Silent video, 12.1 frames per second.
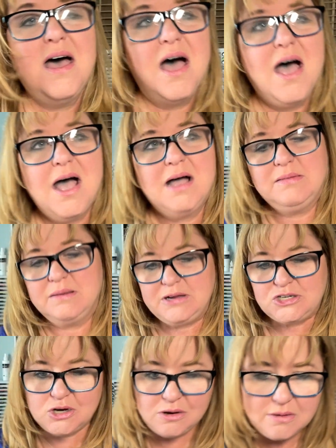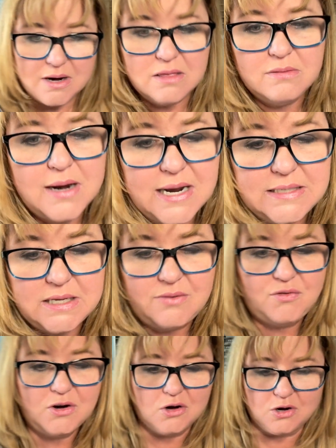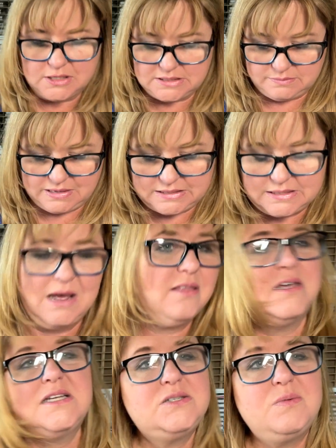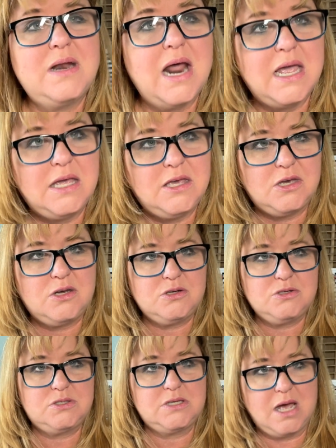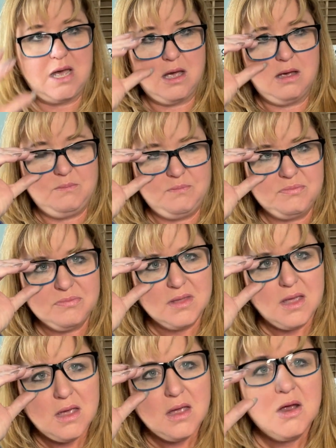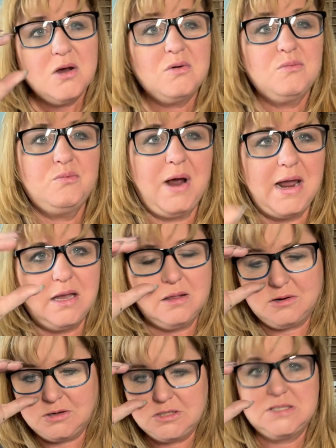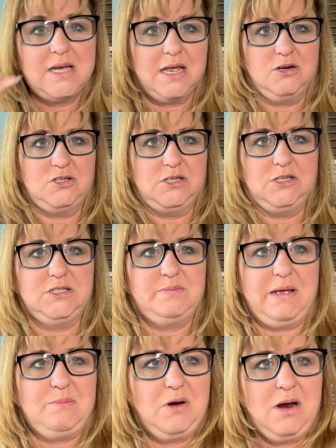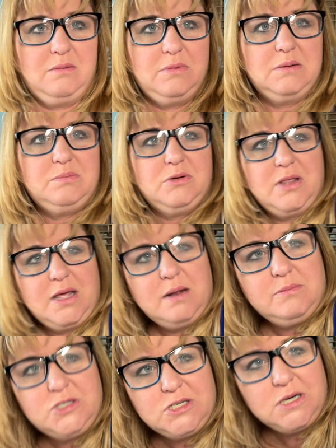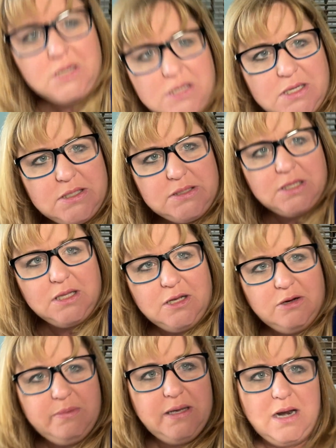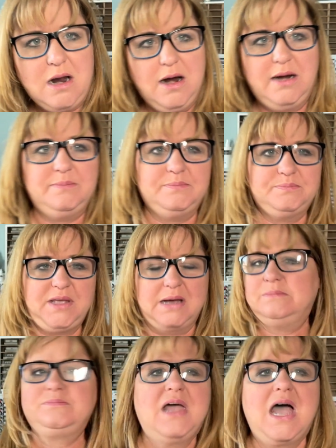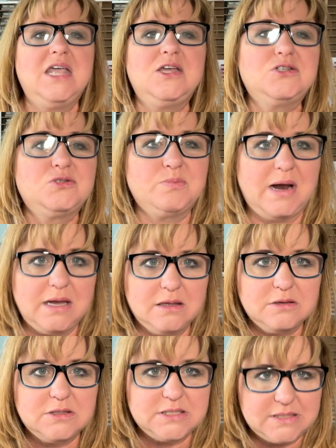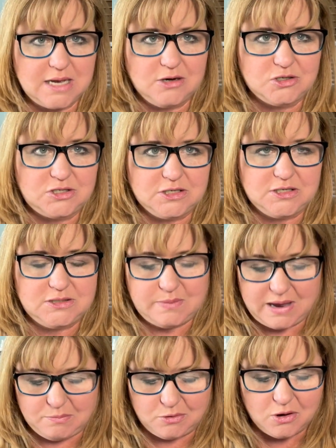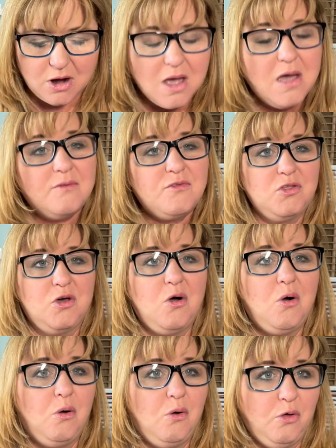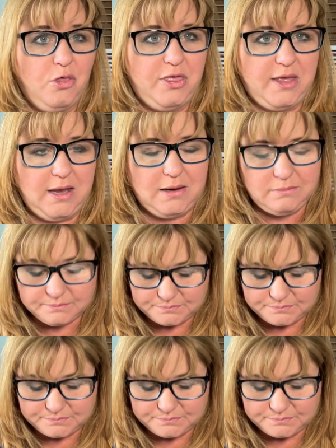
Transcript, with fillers: Uh, let me show you another one I did for Christmas. Now this one I used um, regular designer series paper. I'm gonna pull that up just a little bit. All right, yeah. I used regular designer series paper for the whole thing.